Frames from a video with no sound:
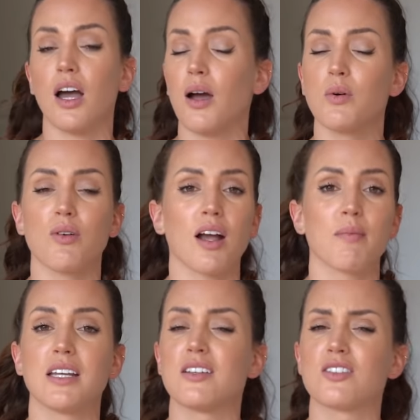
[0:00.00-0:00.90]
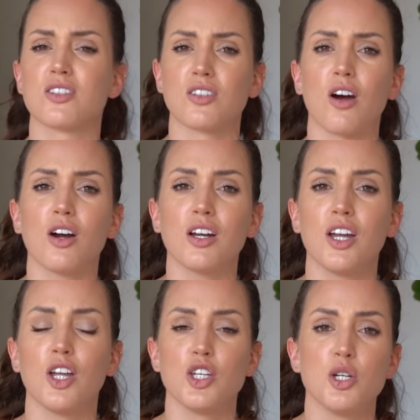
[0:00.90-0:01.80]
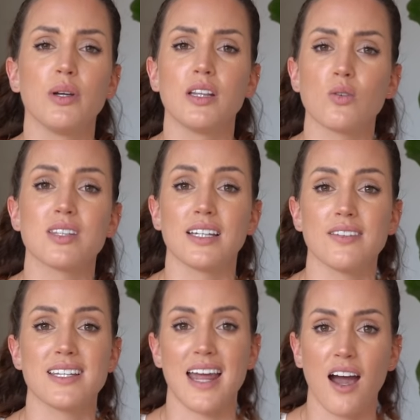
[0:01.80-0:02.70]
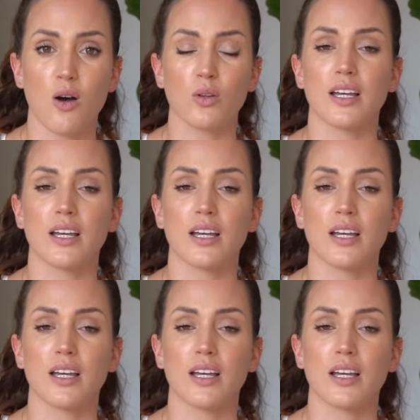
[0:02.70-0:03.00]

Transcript: I would recommend to start doing those lifts now.